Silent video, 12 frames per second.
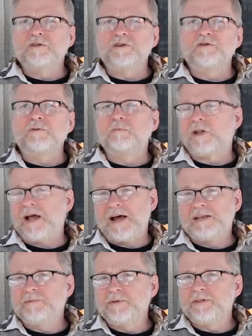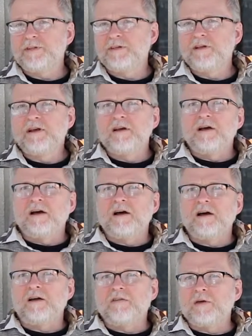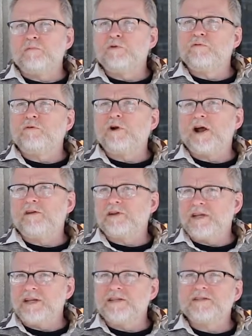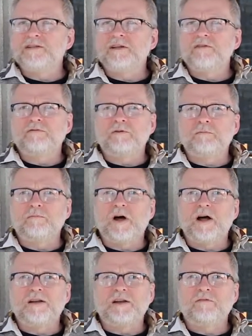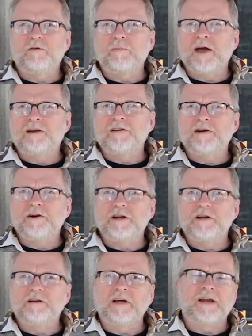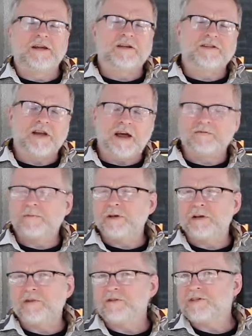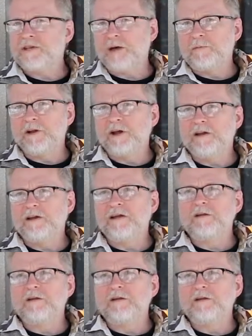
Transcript: of these are plasmids. They move around easily from different bacteria, and it doesn't have to be another Salmonella.